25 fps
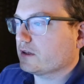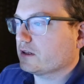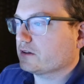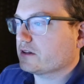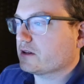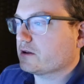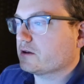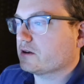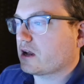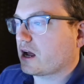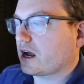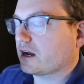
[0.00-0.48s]

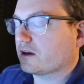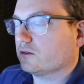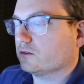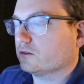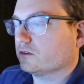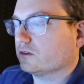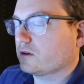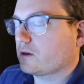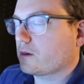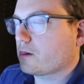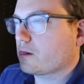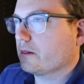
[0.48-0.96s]
Then I
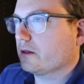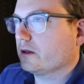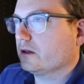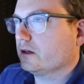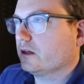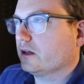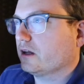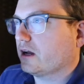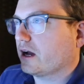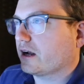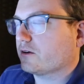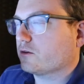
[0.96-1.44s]
don't
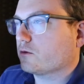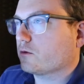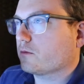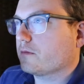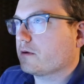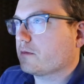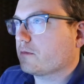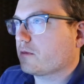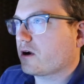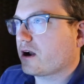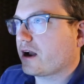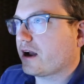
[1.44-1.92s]

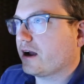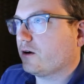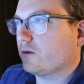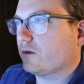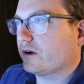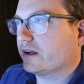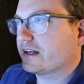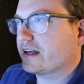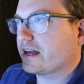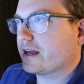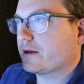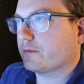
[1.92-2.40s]
remember
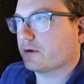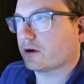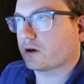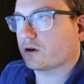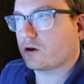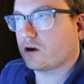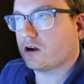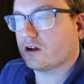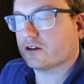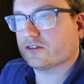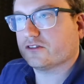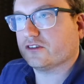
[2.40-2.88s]
how I came
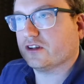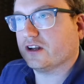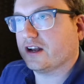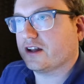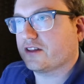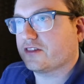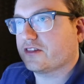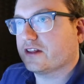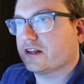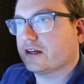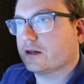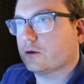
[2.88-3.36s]
across it.
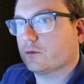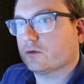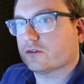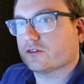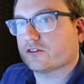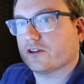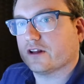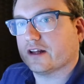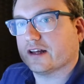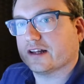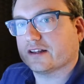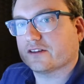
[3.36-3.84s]
I think it
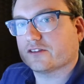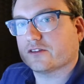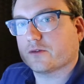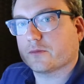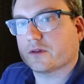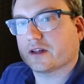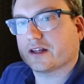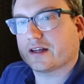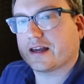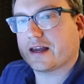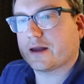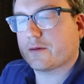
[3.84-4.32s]
was like
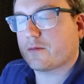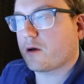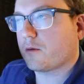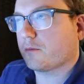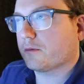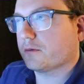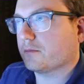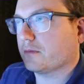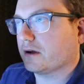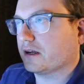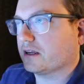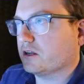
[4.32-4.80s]
something came
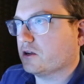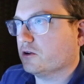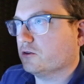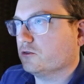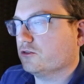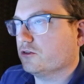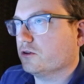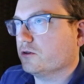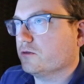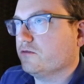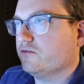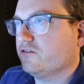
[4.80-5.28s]
up in my
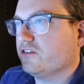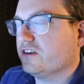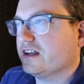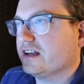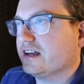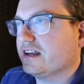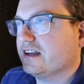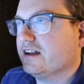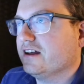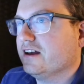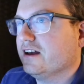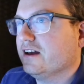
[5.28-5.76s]
YouTube
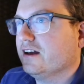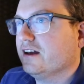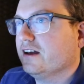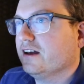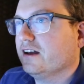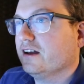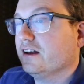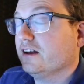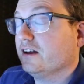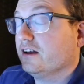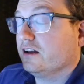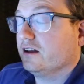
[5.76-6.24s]
feed,
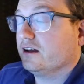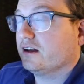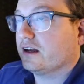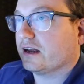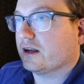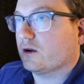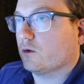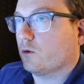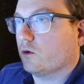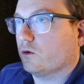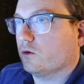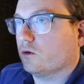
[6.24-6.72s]

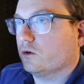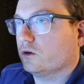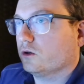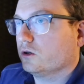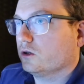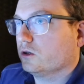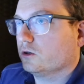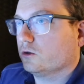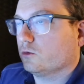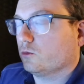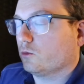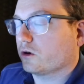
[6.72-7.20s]
and
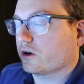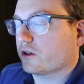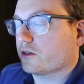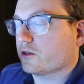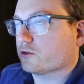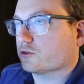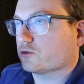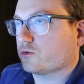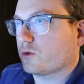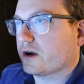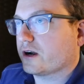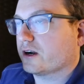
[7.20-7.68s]
one of
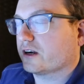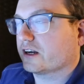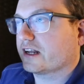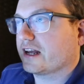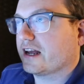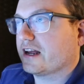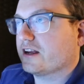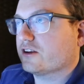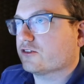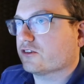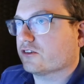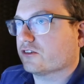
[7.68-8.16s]
those rare
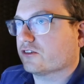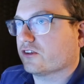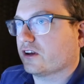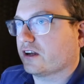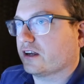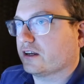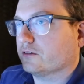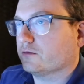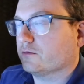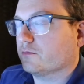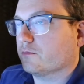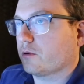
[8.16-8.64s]
occasions
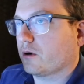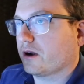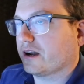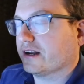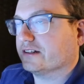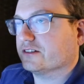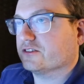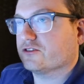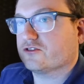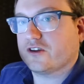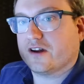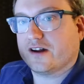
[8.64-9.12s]
I
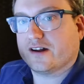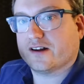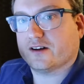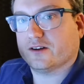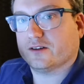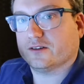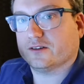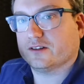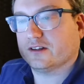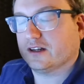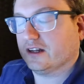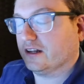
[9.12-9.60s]
branched
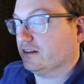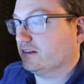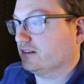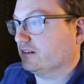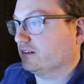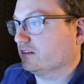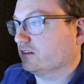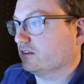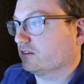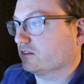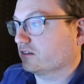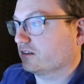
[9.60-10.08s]
out,
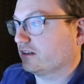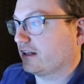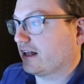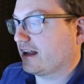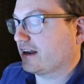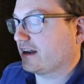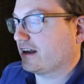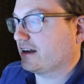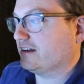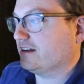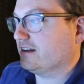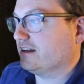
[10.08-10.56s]
and
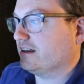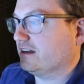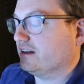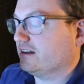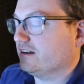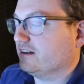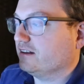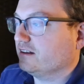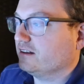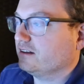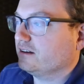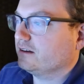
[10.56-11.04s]
glad I
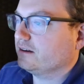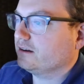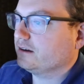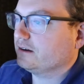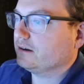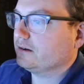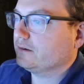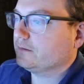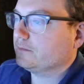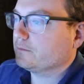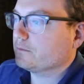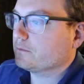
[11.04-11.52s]
did.
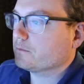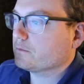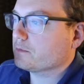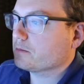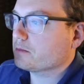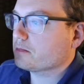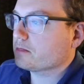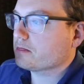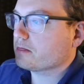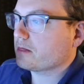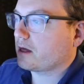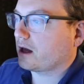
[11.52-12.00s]

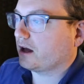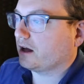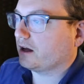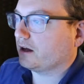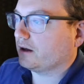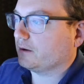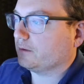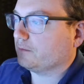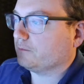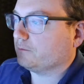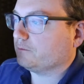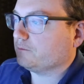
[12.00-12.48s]

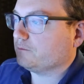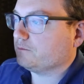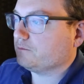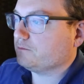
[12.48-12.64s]
But